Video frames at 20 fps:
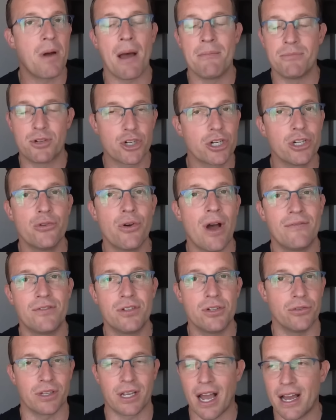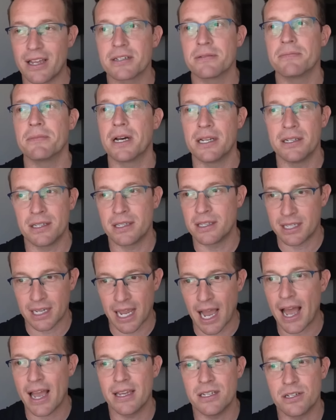I'm sure you have too. The
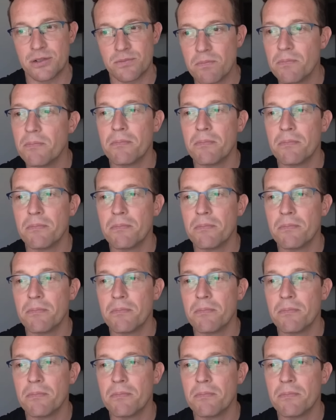guy is